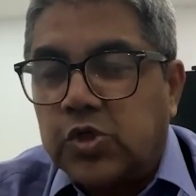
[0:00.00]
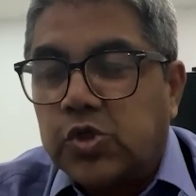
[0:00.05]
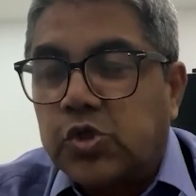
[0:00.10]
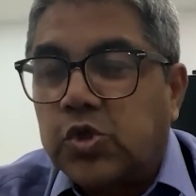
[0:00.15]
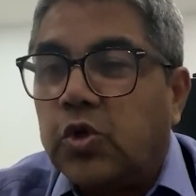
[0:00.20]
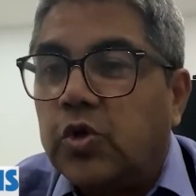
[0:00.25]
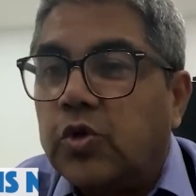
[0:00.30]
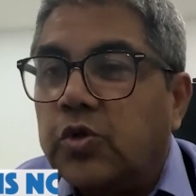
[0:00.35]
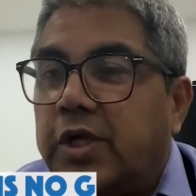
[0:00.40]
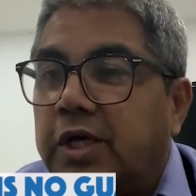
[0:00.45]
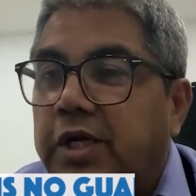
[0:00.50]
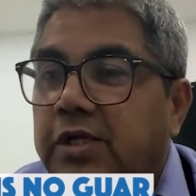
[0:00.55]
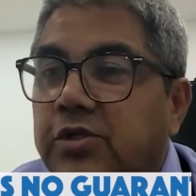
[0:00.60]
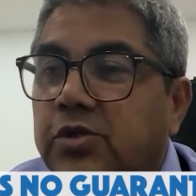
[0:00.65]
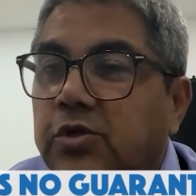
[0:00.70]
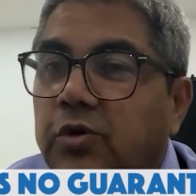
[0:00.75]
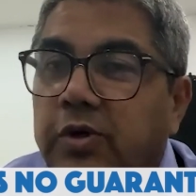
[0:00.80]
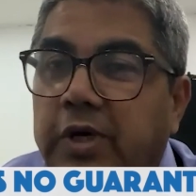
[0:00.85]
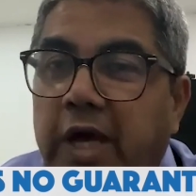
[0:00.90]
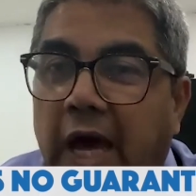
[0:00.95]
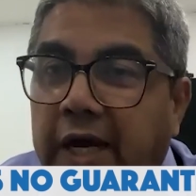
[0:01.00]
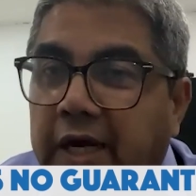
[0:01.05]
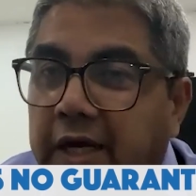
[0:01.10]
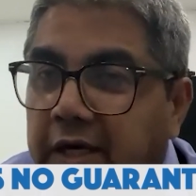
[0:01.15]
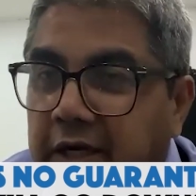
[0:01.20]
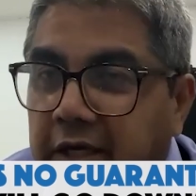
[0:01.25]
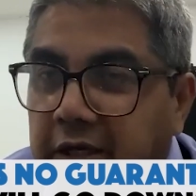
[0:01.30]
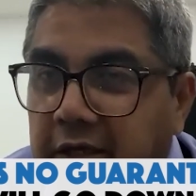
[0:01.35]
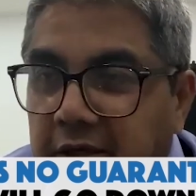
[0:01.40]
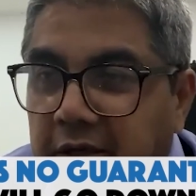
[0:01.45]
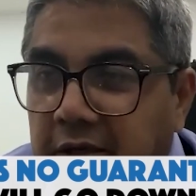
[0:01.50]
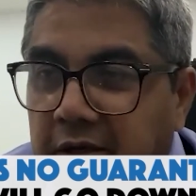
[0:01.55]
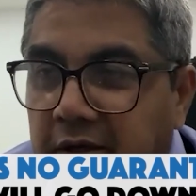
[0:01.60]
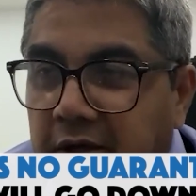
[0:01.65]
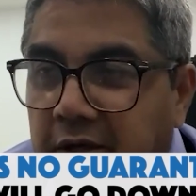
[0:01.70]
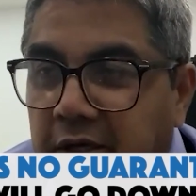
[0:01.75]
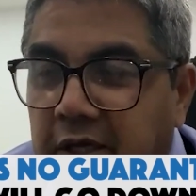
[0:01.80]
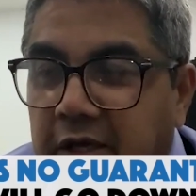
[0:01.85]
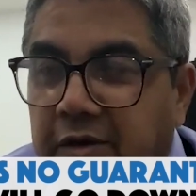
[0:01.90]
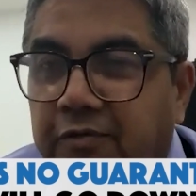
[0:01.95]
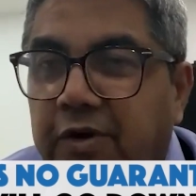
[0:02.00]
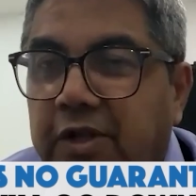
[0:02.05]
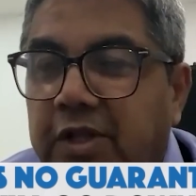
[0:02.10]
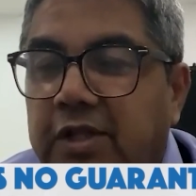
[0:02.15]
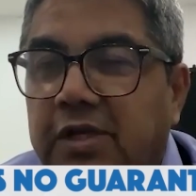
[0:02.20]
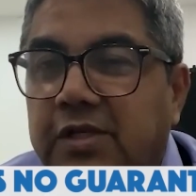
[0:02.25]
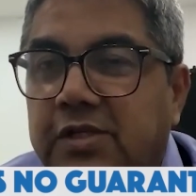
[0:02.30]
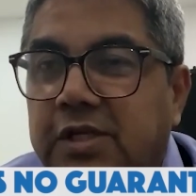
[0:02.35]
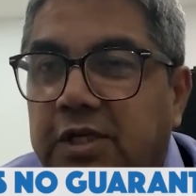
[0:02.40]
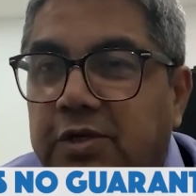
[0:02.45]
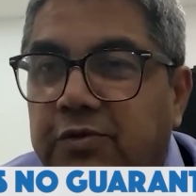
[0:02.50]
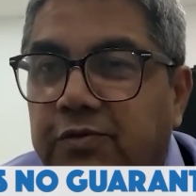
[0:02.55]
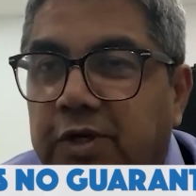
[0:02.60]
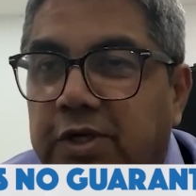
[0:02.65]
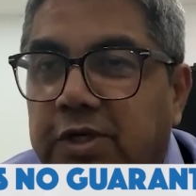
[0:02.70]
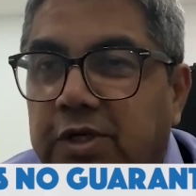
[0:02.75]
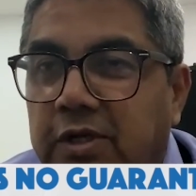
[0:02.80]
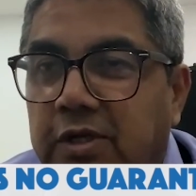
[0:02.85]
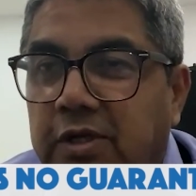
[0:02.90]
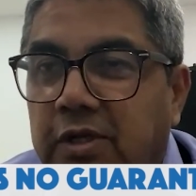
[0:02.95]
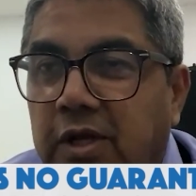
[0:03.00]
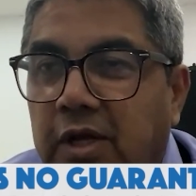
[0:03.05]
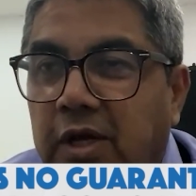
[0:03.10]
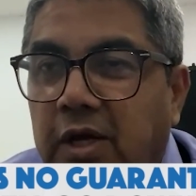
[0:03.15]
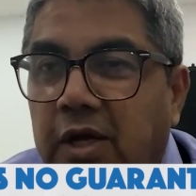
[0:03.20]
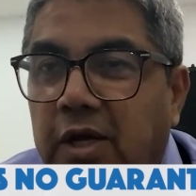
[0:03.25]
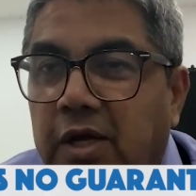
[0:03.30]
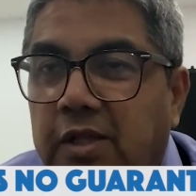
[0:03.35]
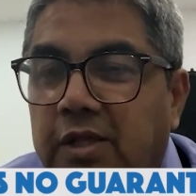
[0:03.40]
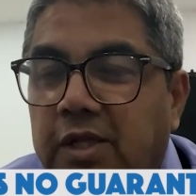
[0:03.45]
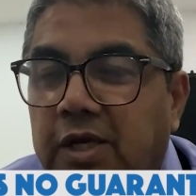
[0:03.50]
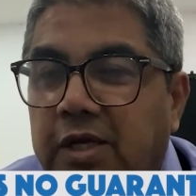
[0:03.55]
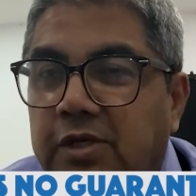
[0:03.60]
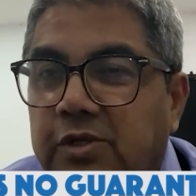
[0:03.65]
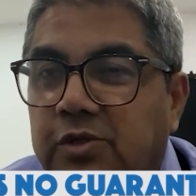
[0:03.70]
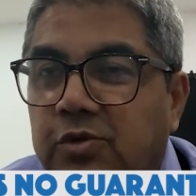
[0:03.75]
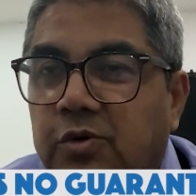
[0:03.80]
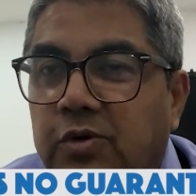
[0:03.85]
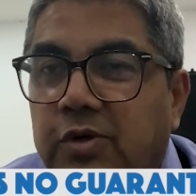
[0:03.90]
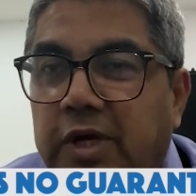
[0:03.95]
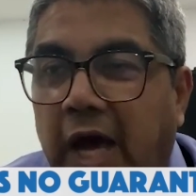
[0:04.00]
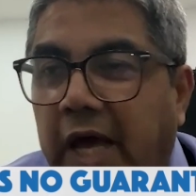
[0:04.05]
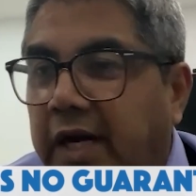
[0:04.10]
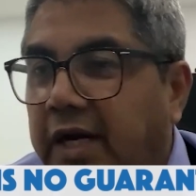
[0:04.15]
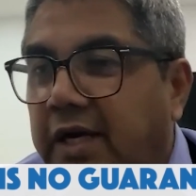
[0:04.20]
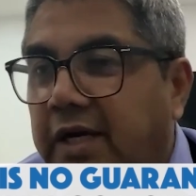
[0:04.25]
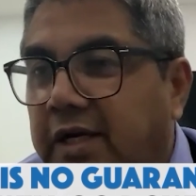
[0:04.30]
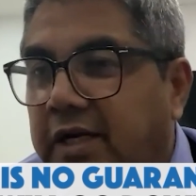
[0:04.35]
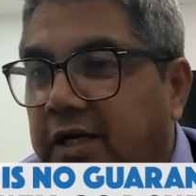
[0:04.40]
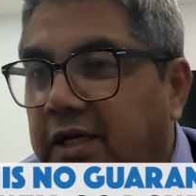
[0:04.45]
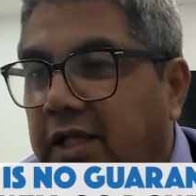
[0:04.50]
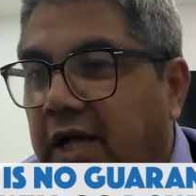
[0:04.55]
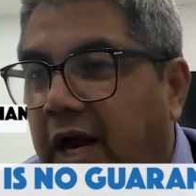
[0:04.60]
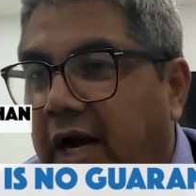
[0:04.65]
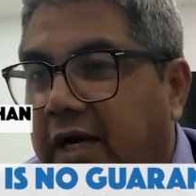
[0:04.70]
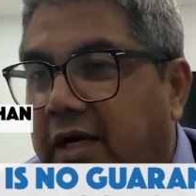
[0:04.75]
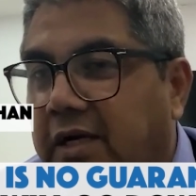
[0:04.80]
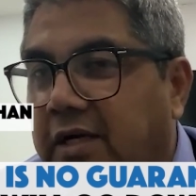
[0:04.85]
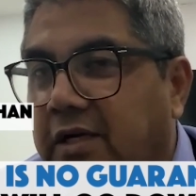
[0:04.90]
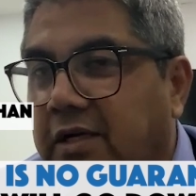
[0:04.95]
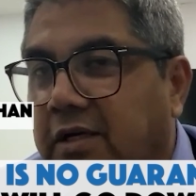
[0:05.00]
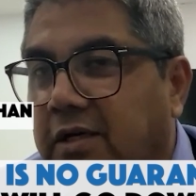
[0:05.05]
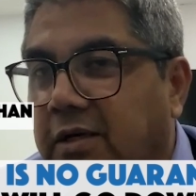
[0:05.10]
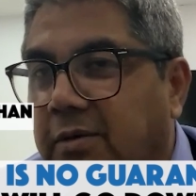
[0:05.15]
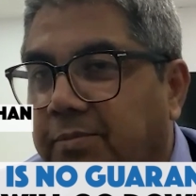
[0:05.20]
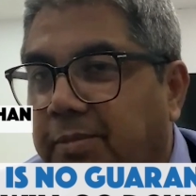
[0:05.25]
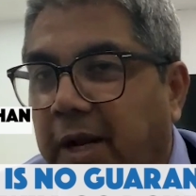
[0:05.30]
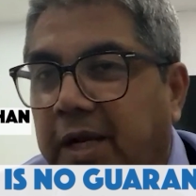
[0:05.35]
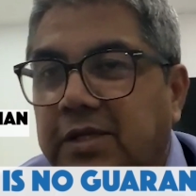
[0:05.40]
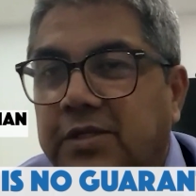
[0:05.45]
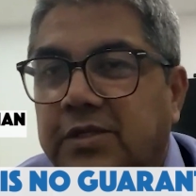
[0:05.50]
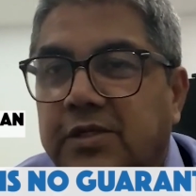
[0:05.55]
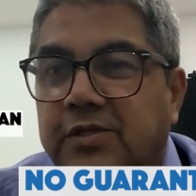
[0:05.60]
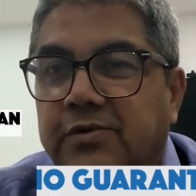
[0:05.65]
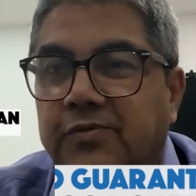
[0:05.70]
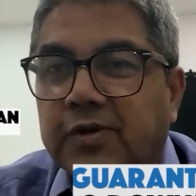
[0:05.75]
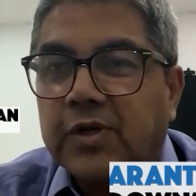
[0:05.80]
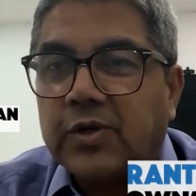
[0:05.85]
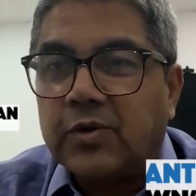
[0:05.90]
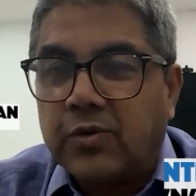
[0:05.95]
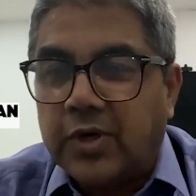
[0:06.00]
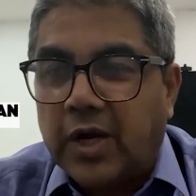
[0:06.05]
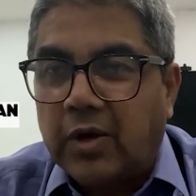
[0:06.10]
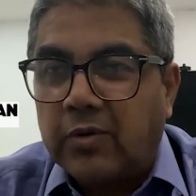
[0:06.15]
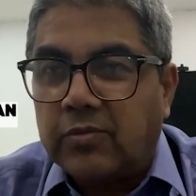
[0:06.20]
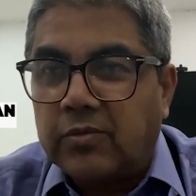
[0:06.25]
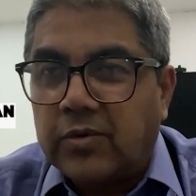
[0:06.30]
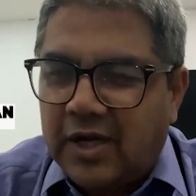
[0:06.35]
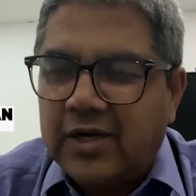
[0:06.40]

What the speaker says: So there is no guarantee, given the situation, there is no guarantee that prices will go down.